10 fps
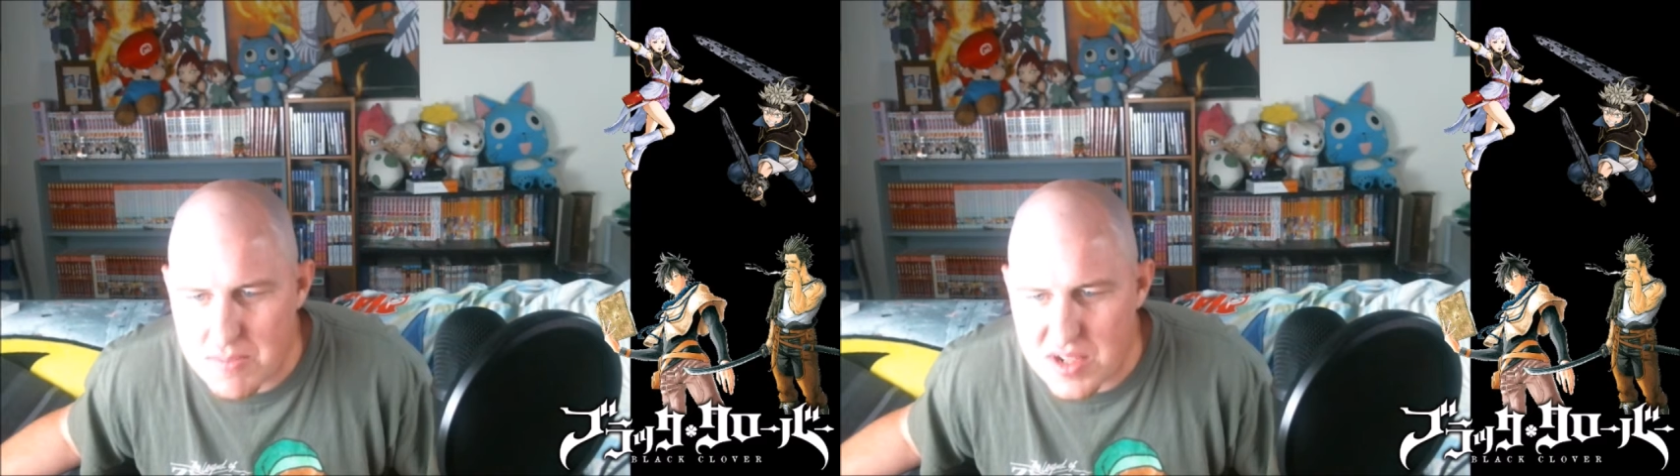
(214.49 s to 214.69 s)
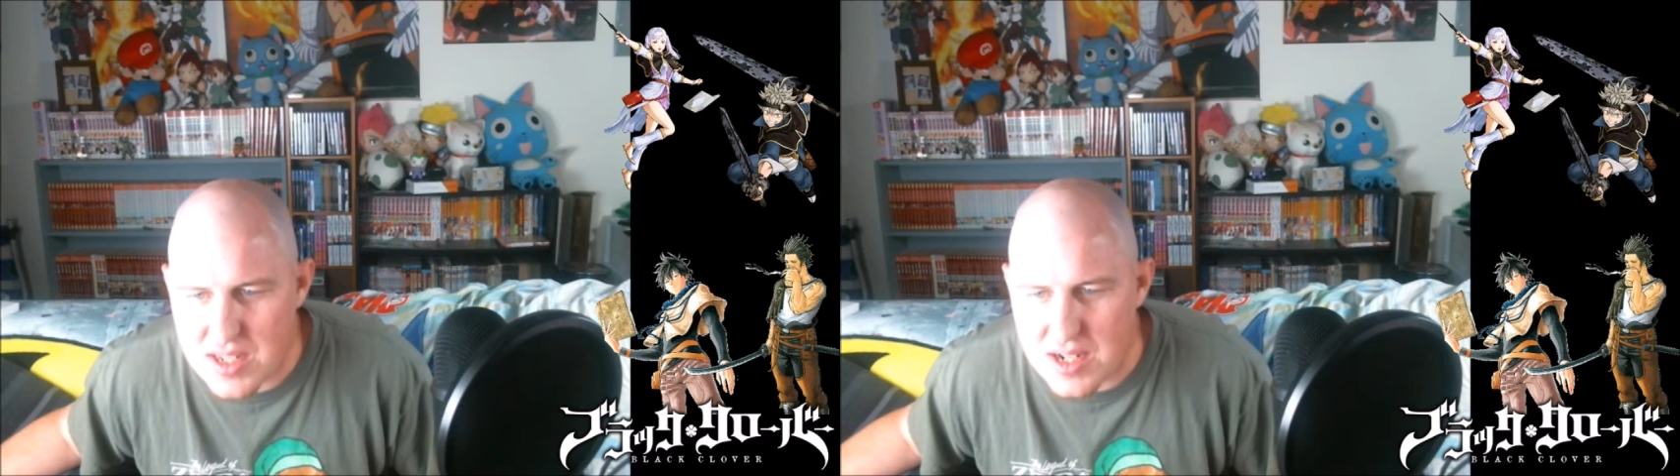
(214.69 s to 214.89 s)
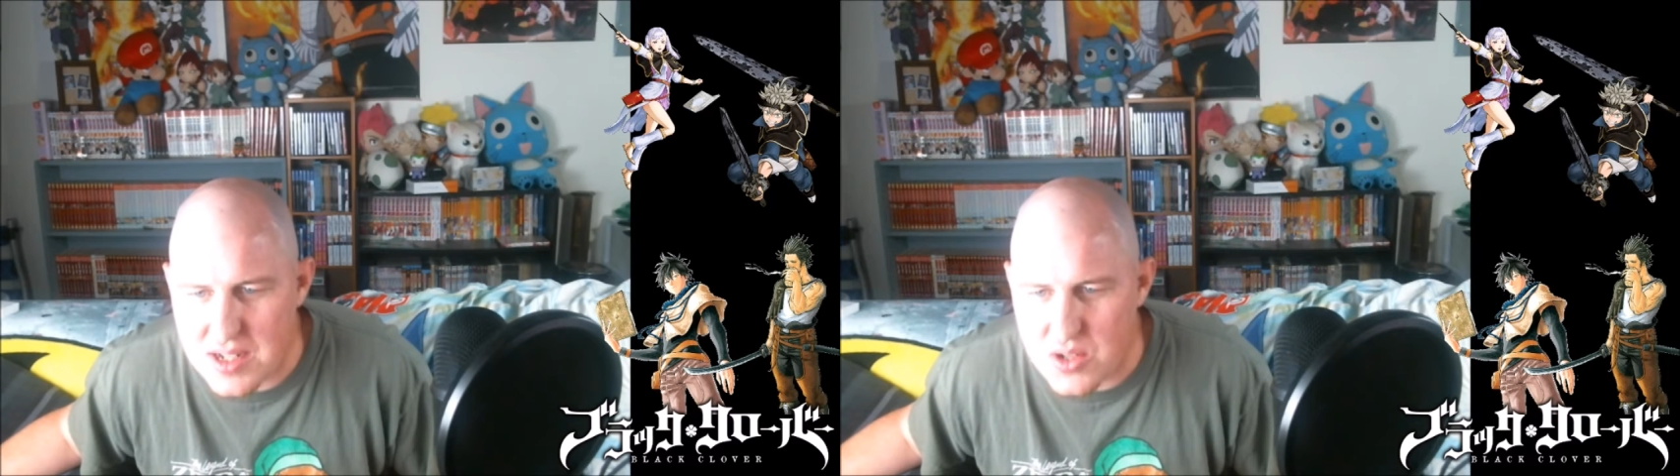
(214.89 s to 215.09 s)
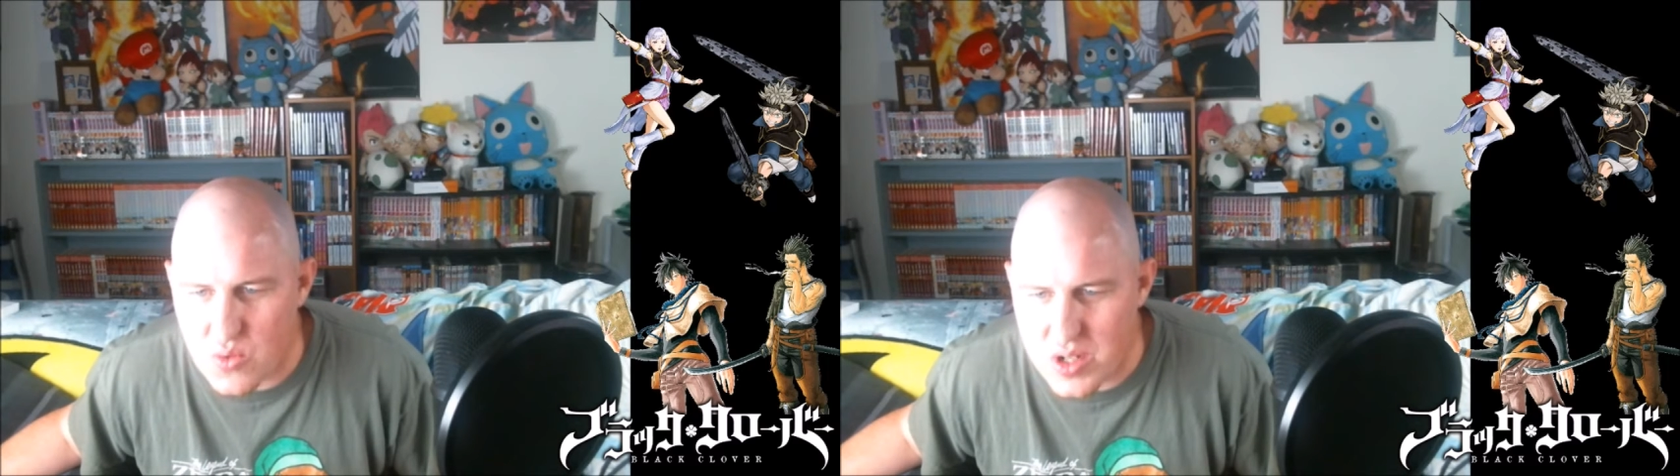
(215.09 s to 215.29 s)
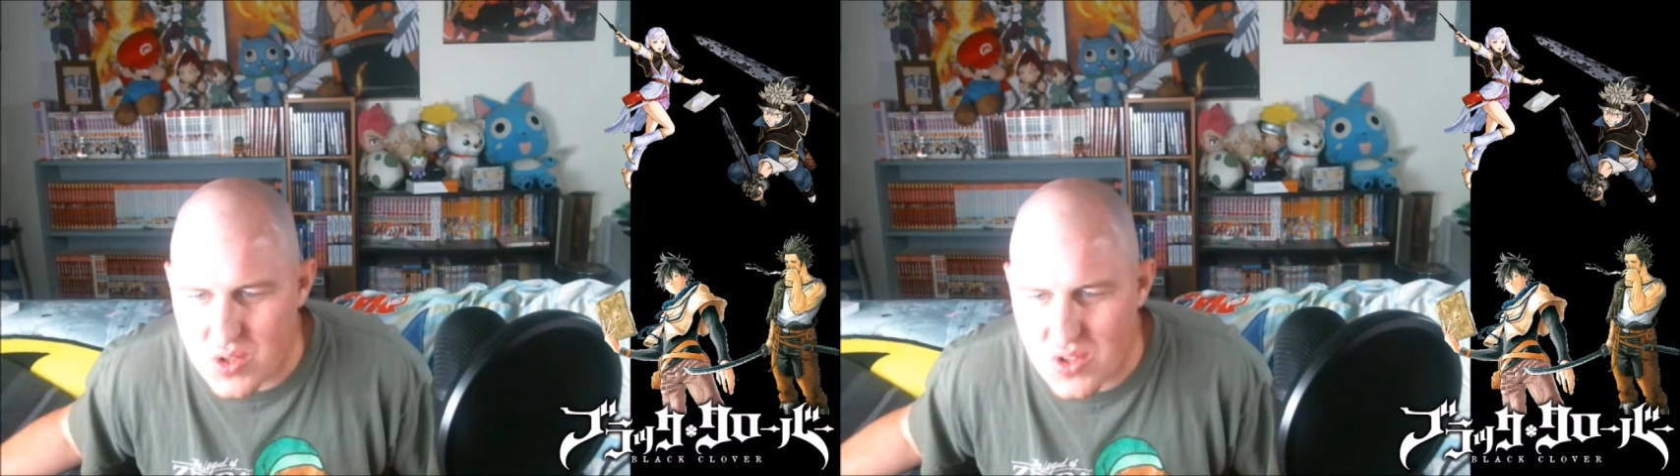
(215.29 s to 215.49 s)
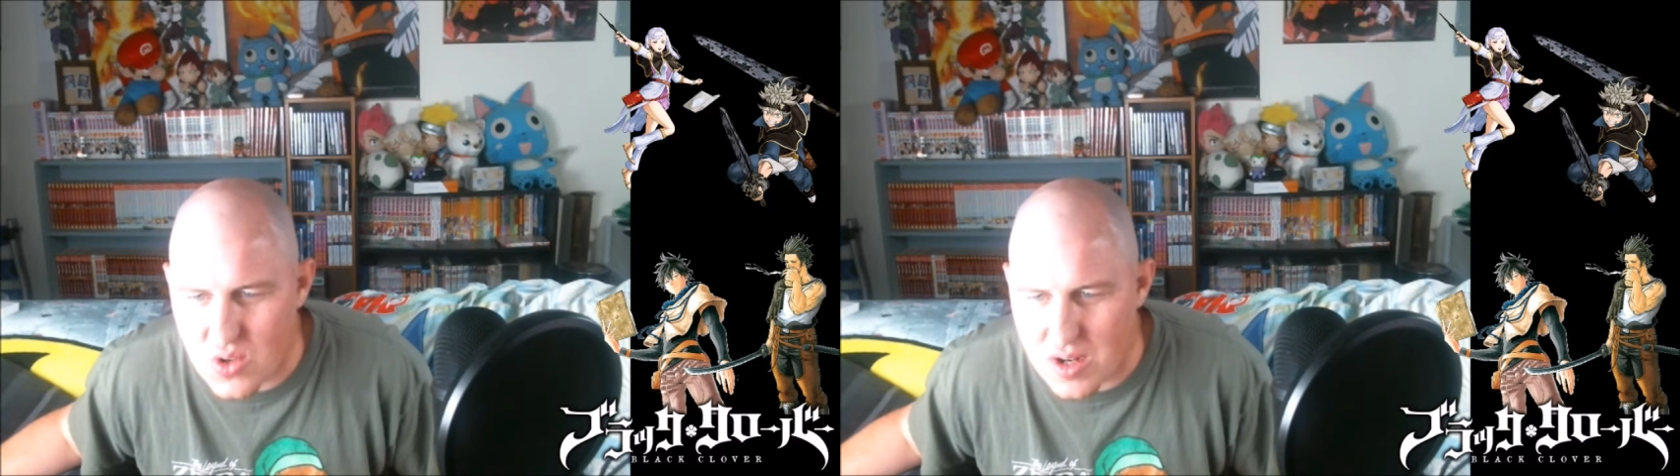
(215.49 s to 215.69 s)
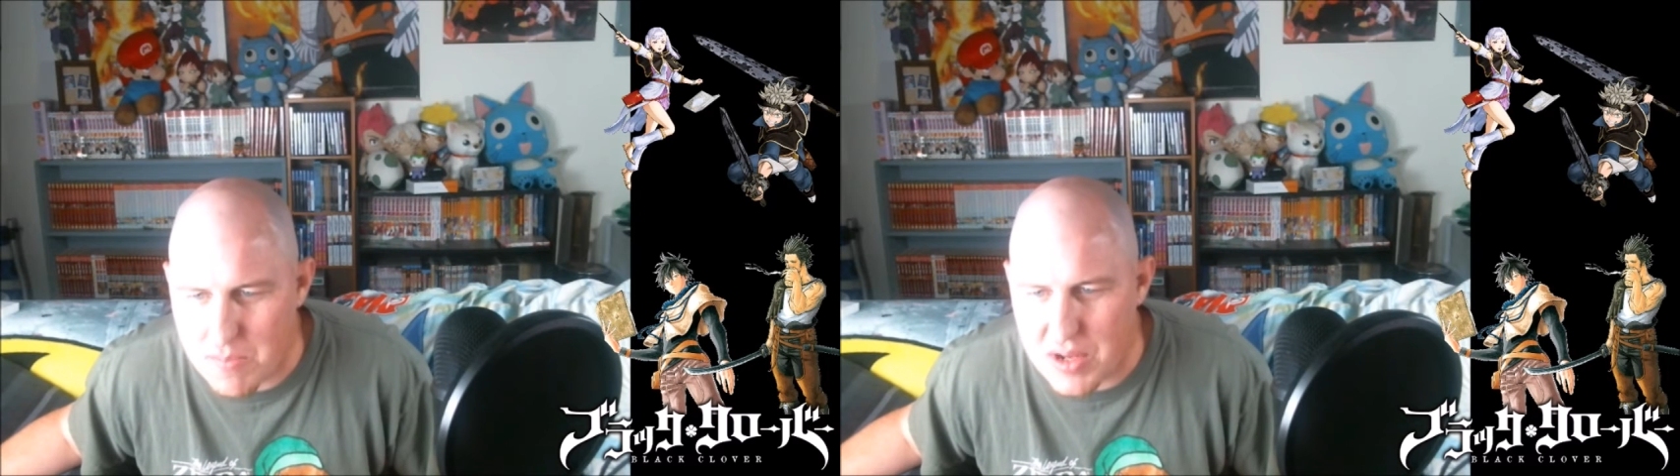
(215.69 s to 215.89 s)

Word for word: but tons of real strong